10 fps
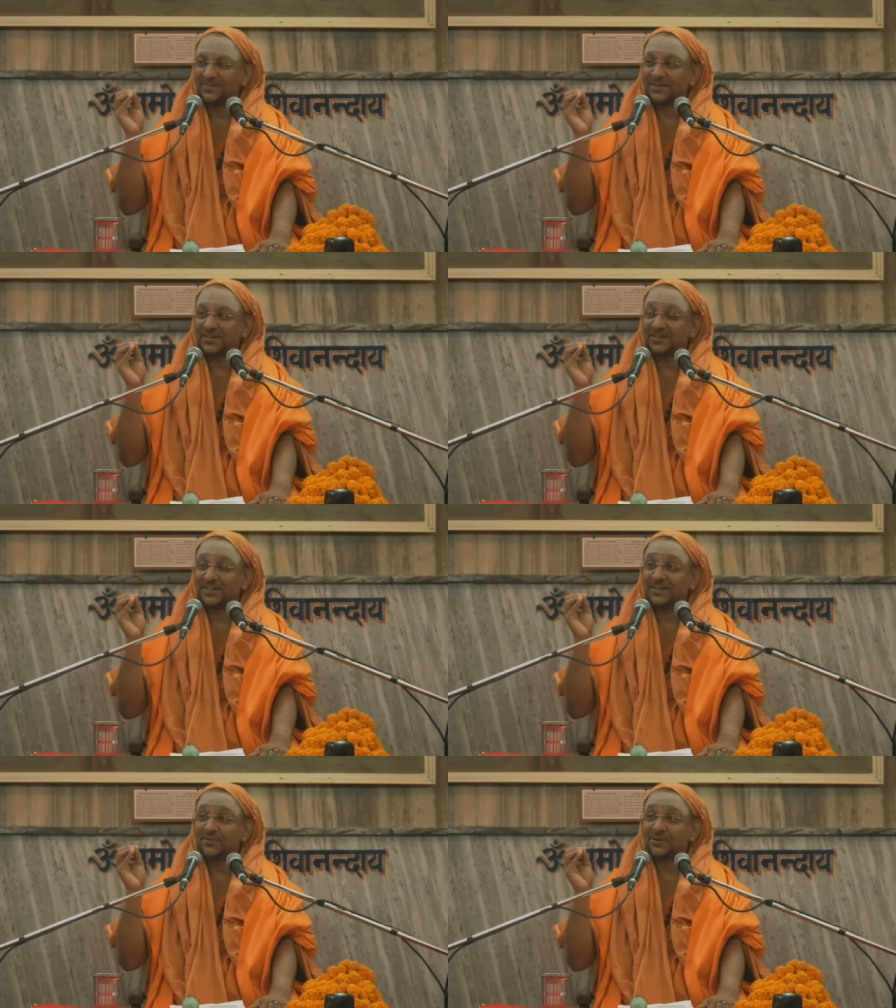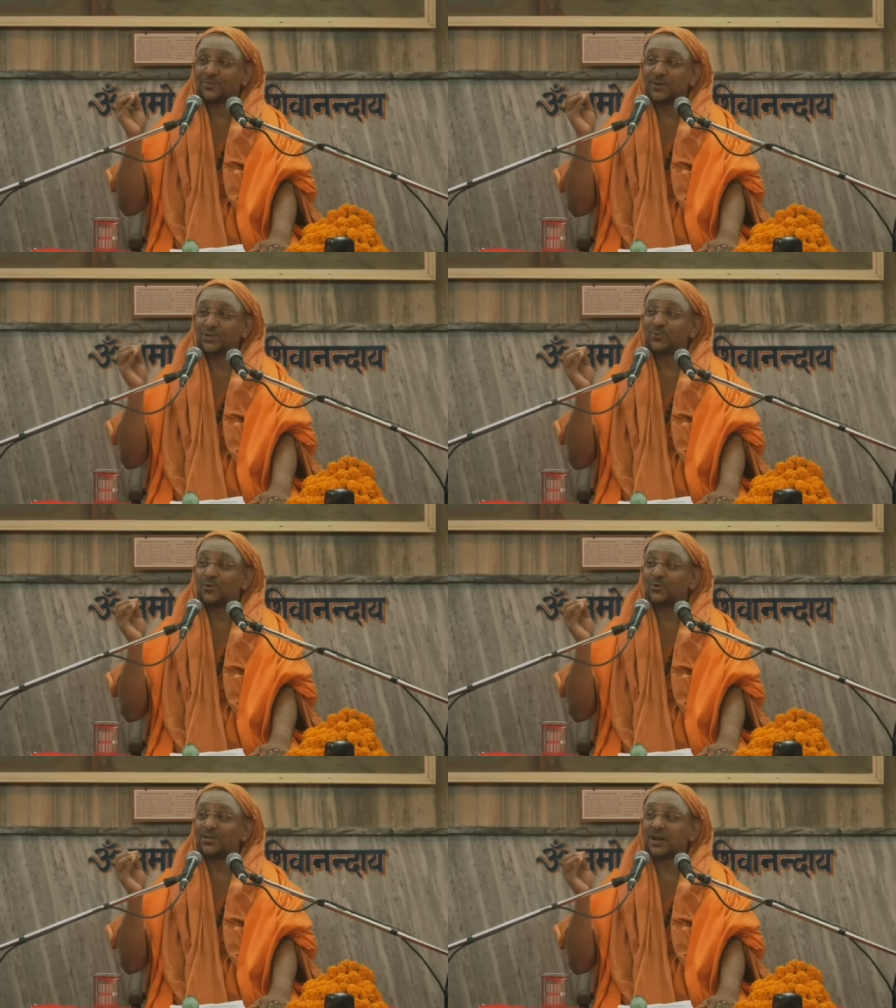but he was much
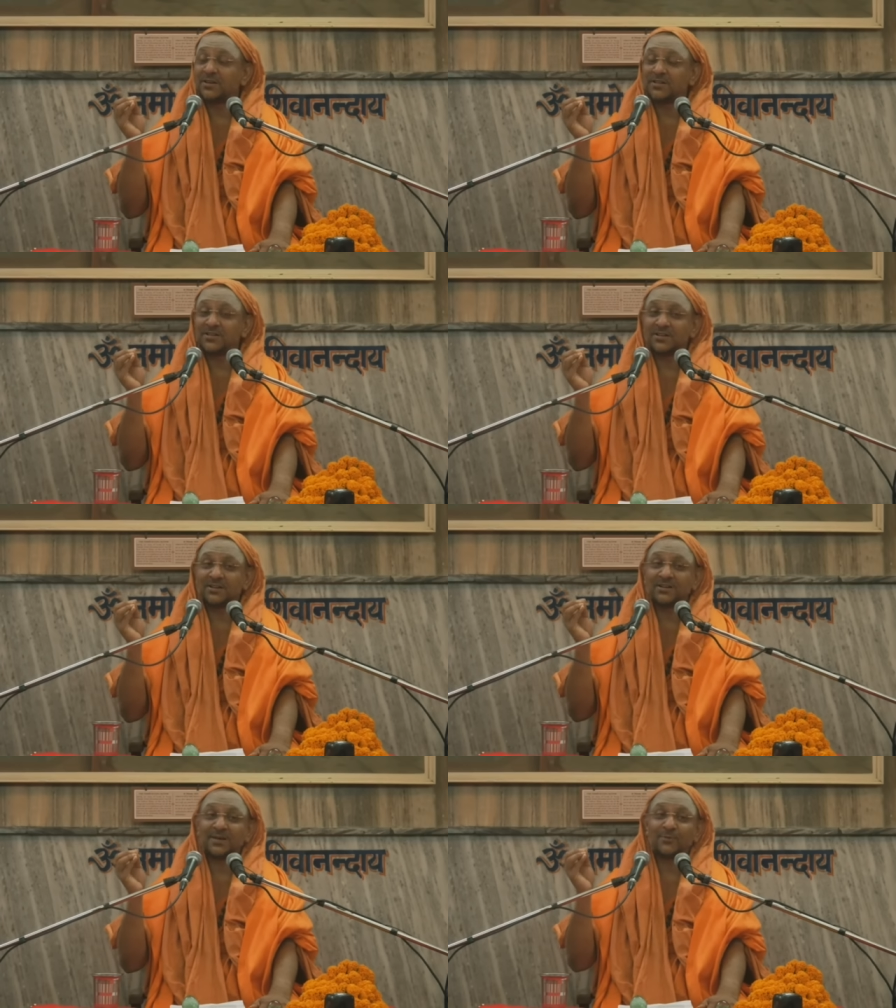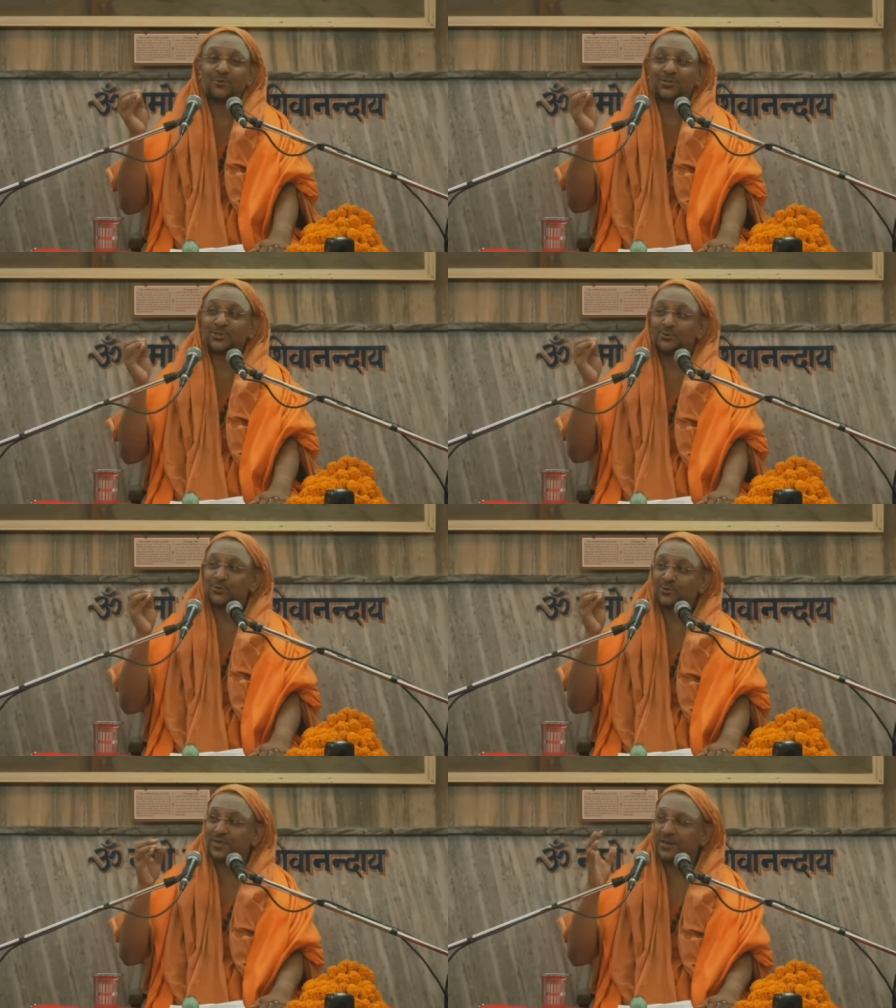more concerned about his
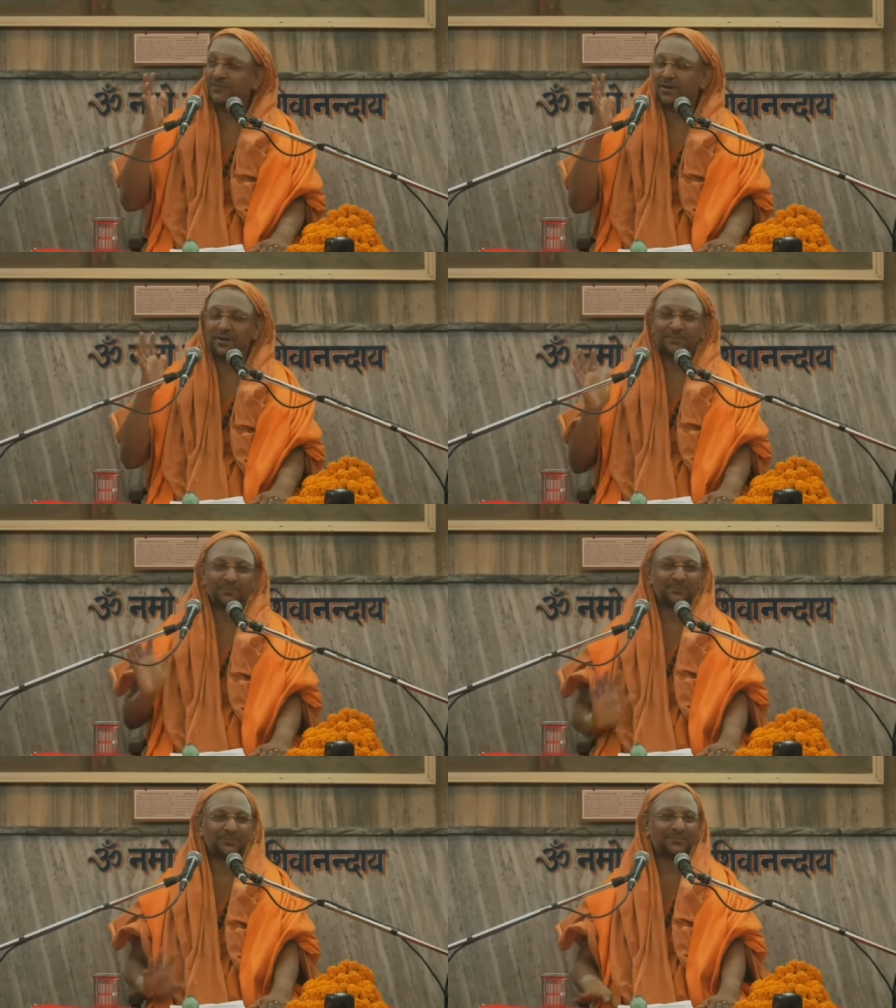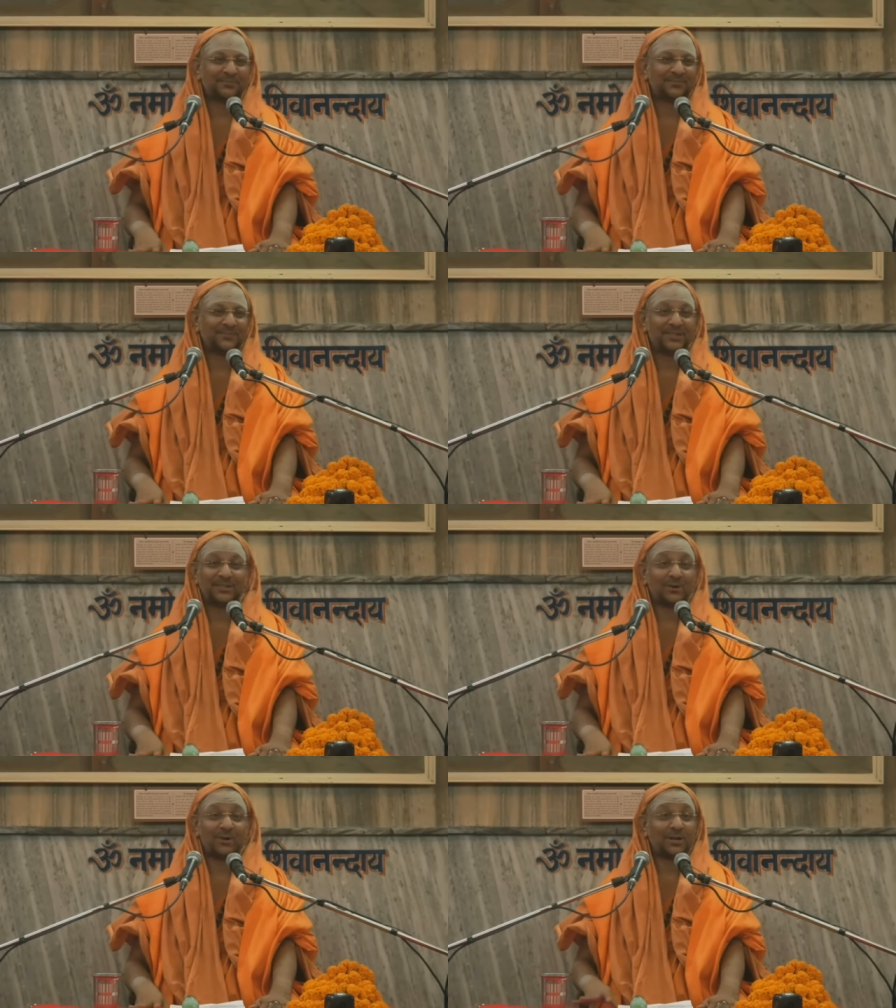Guru Seva. He
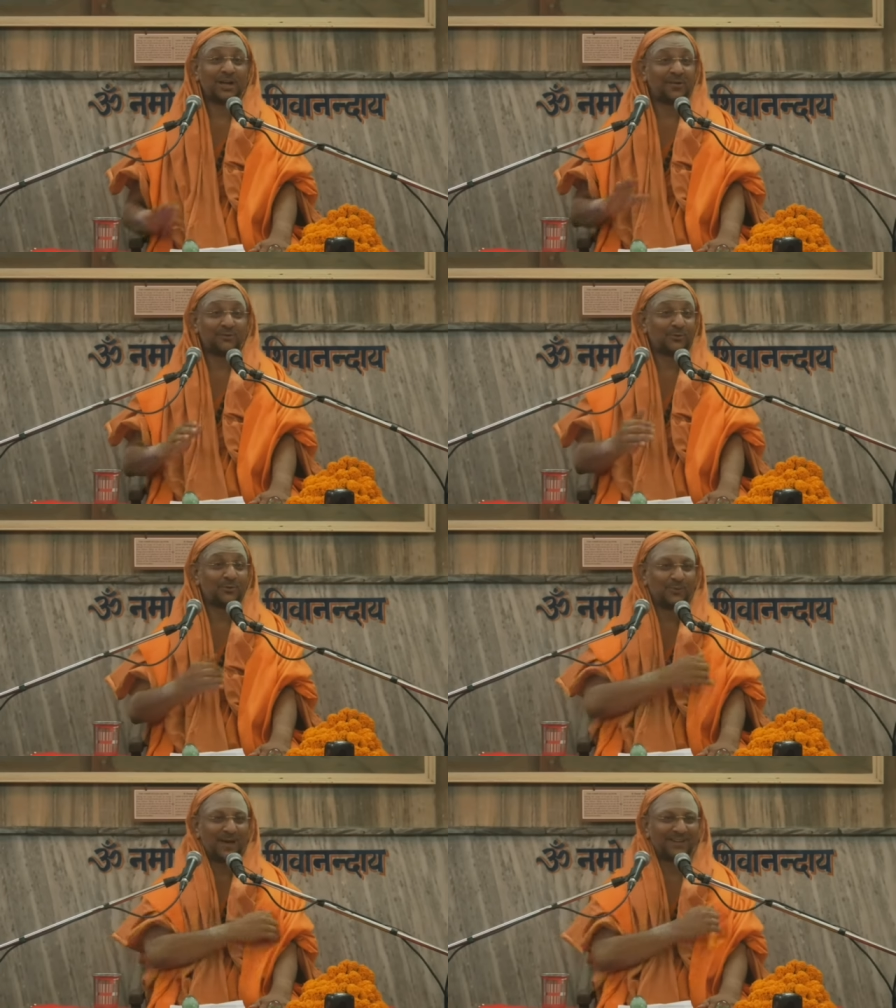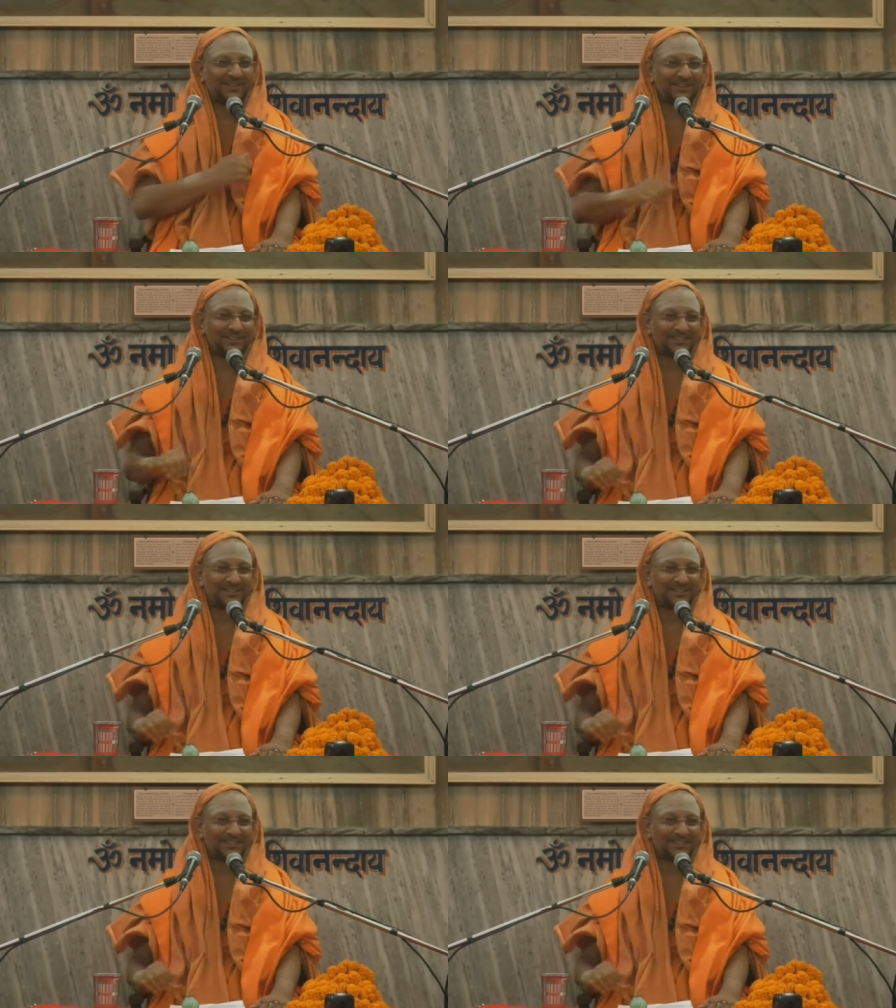thought, I have to go back.